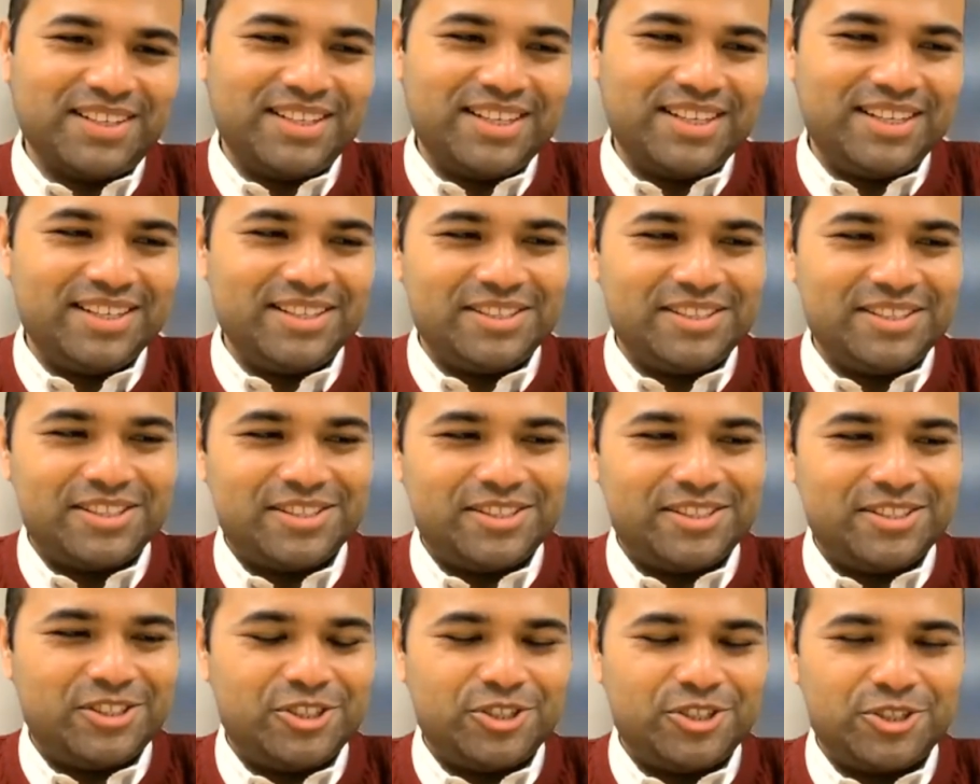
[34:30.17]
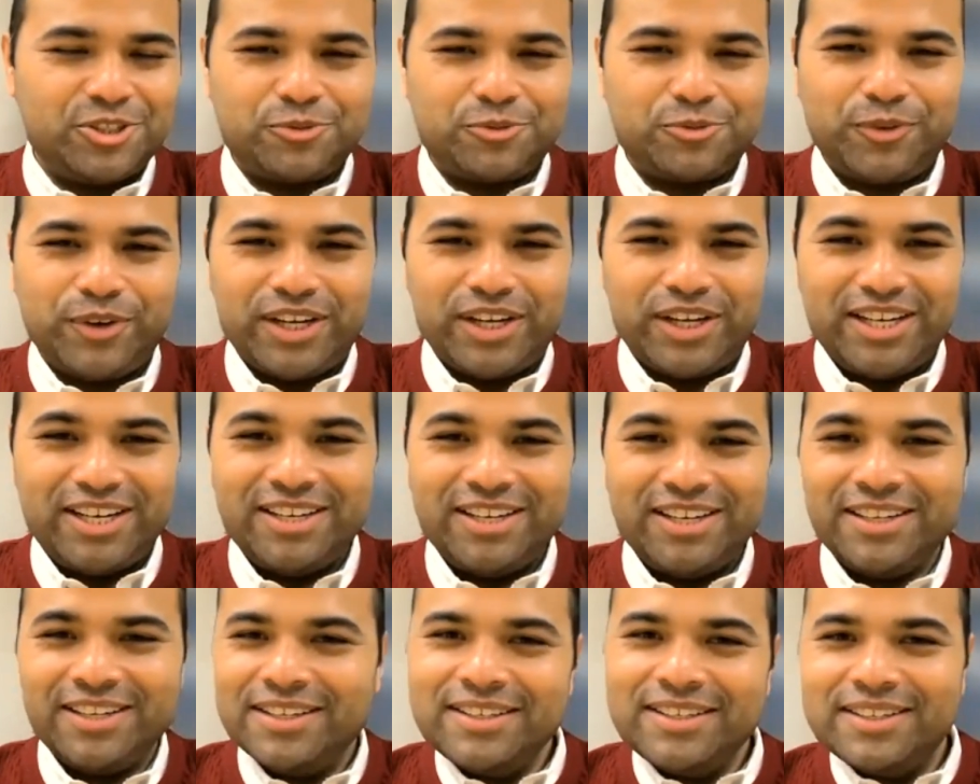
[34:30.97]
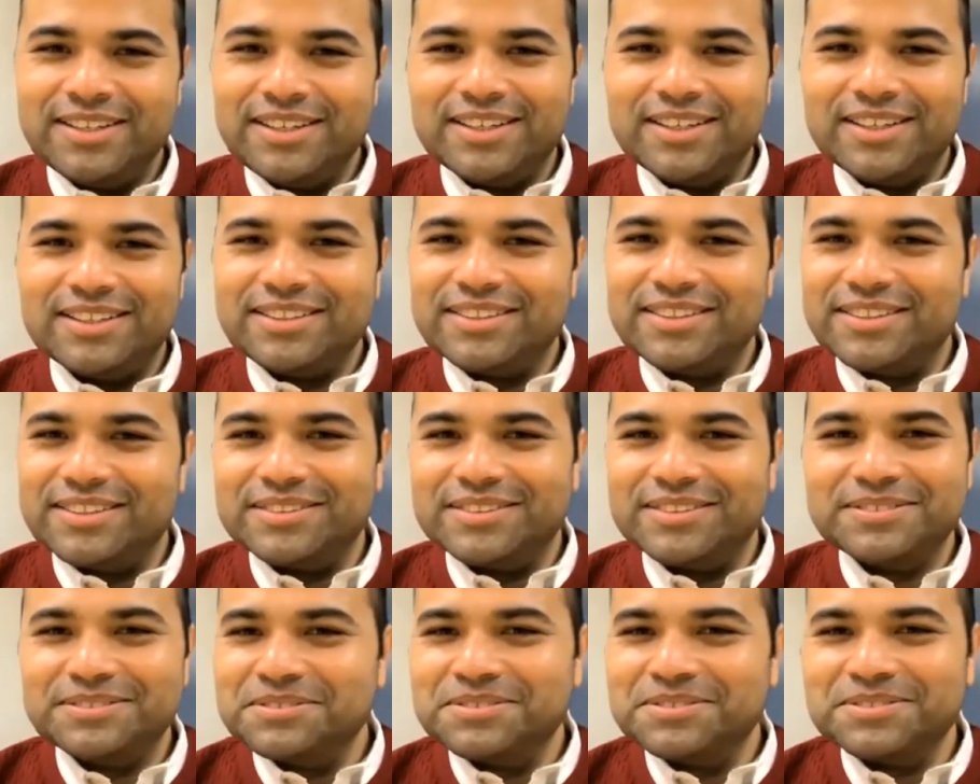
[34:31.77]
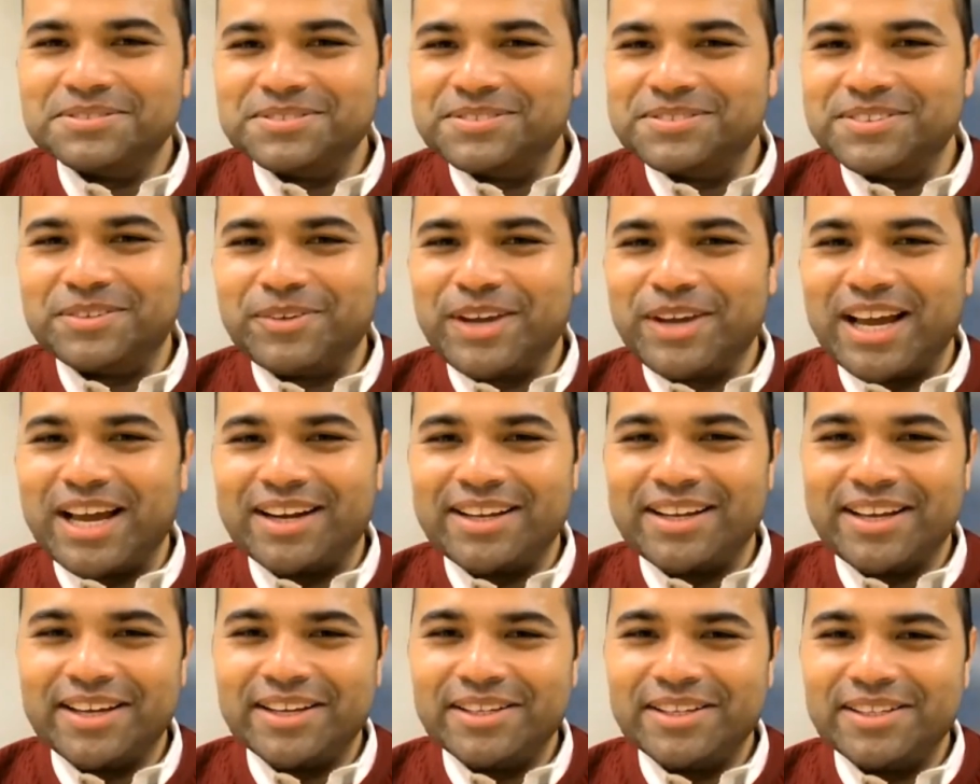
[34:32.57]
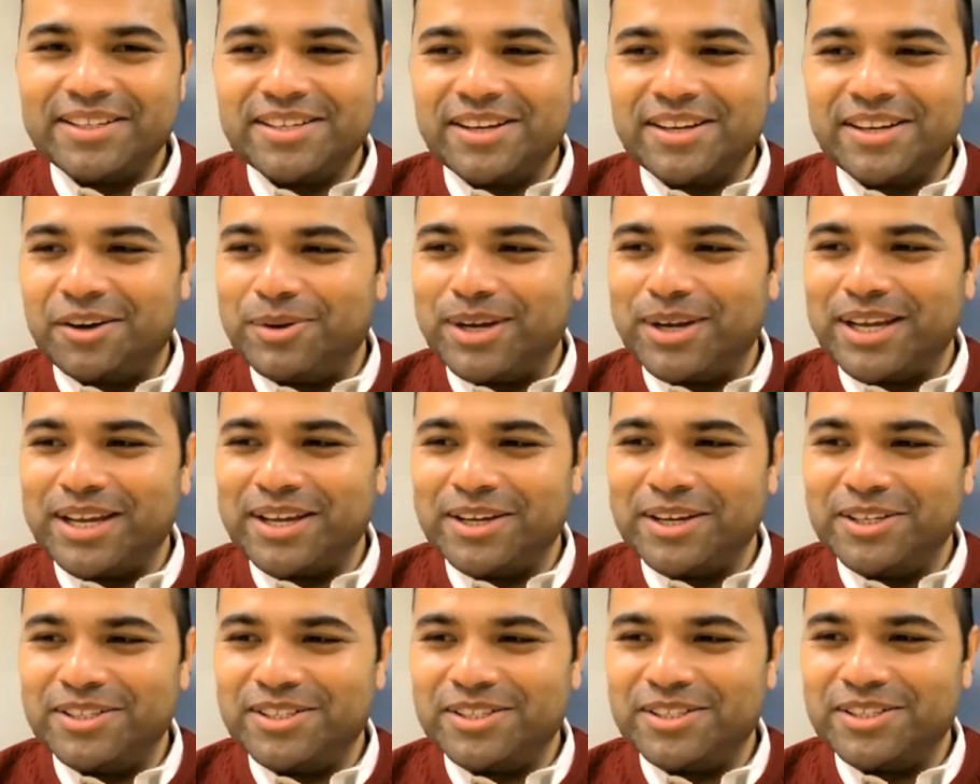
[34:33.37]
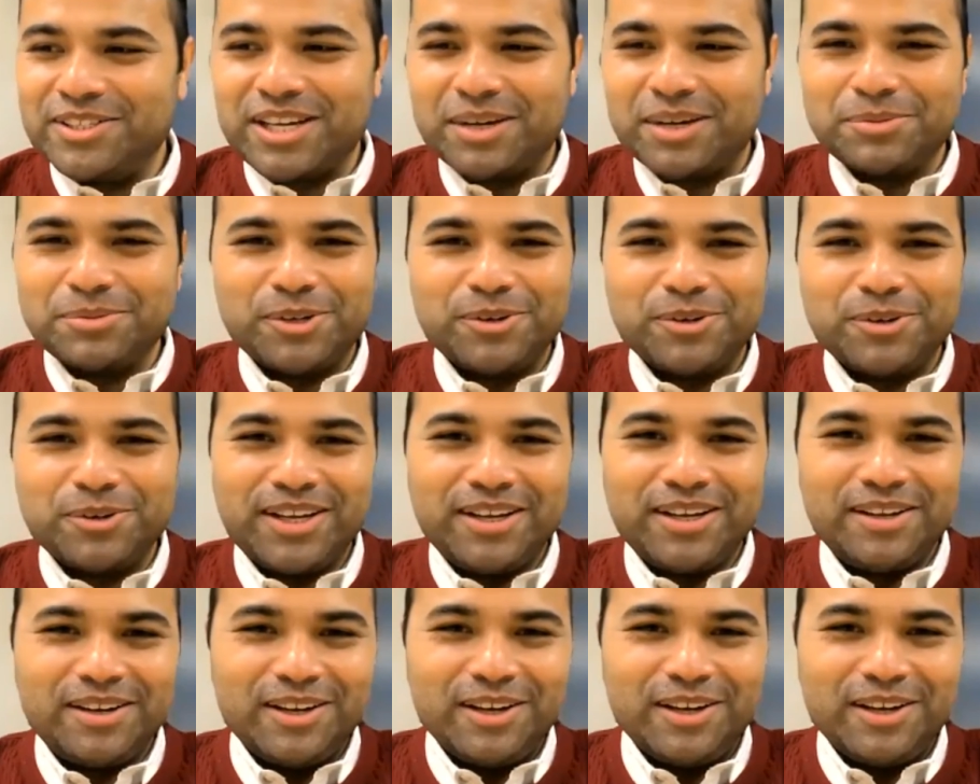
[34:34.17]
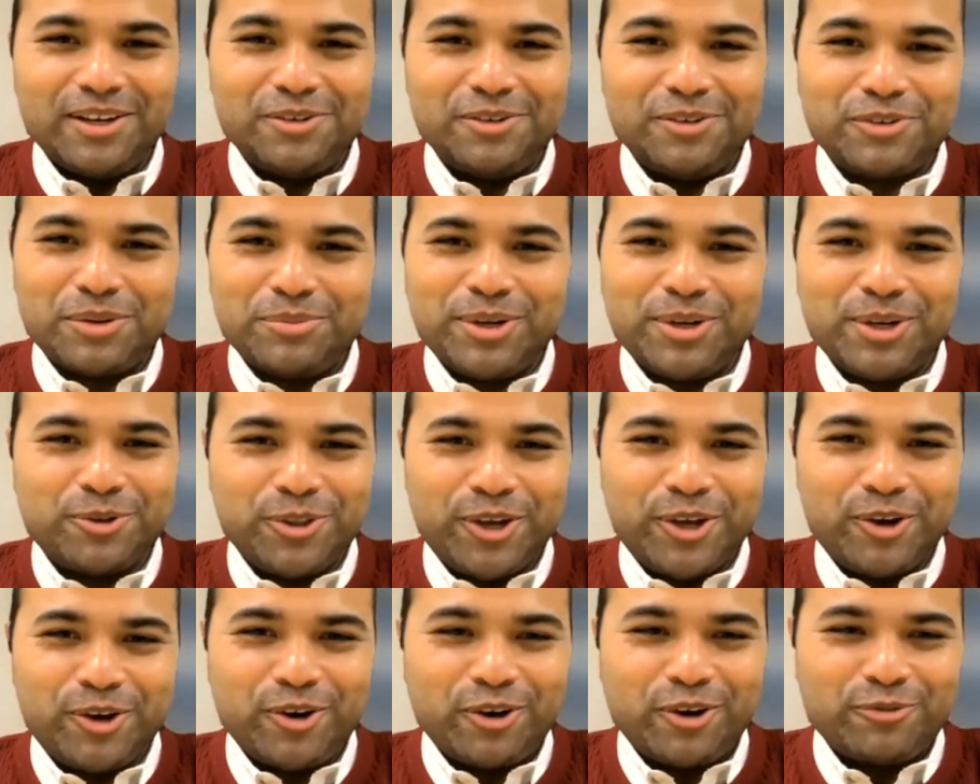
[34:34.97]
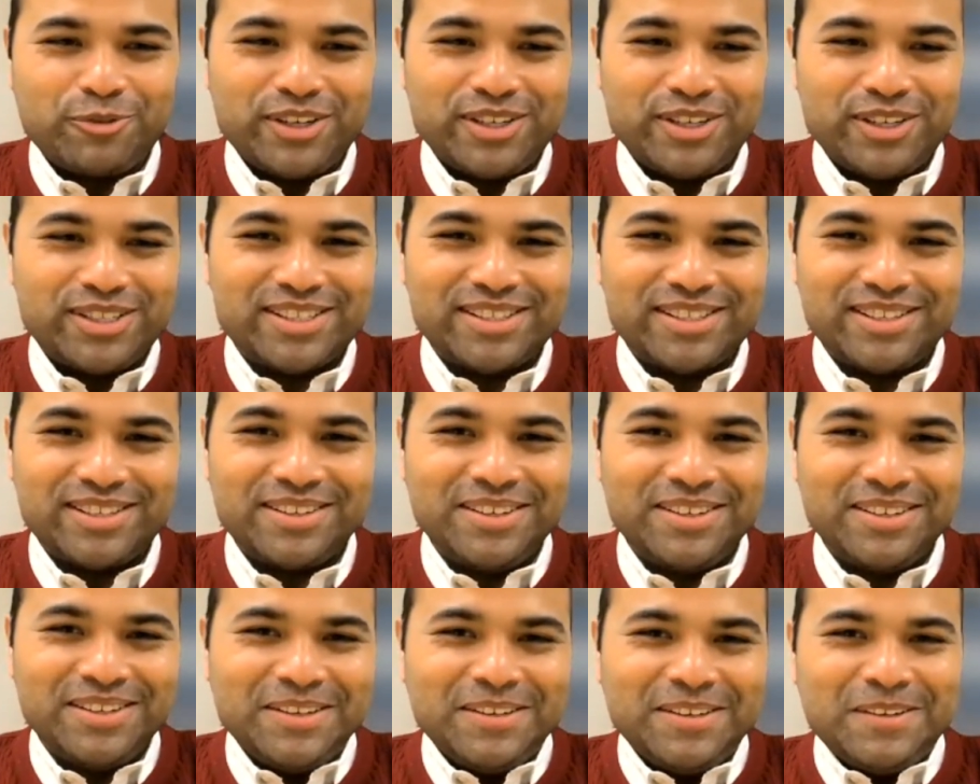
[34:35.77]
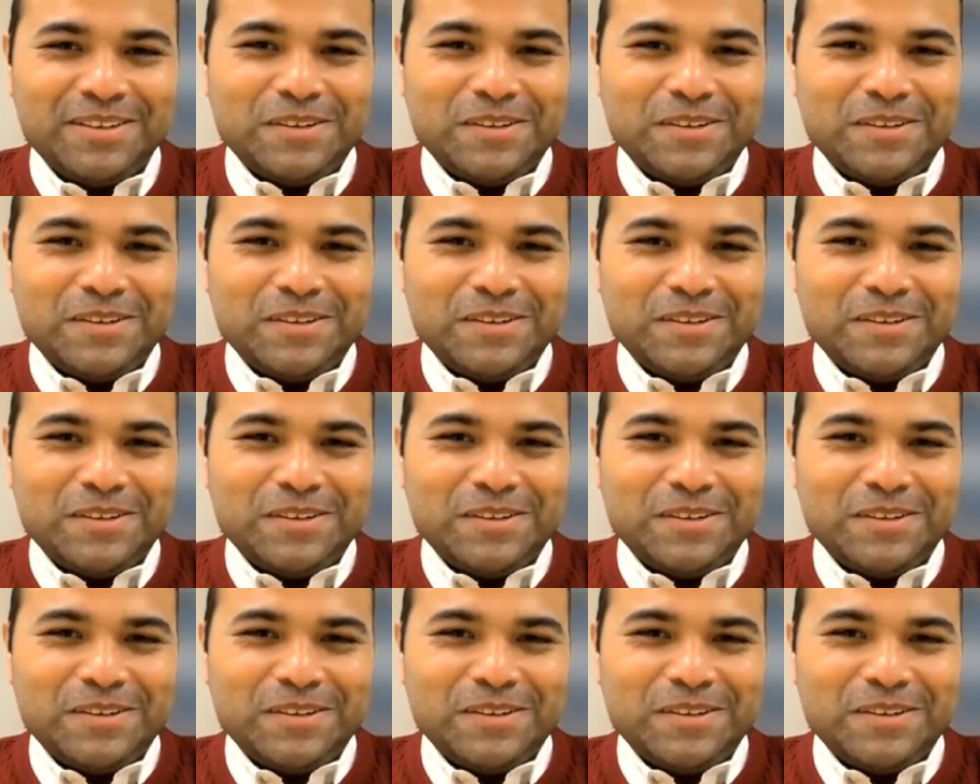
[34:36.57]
I think it's just fun. When we had kids, now our kids just absolutely love coming to the office, and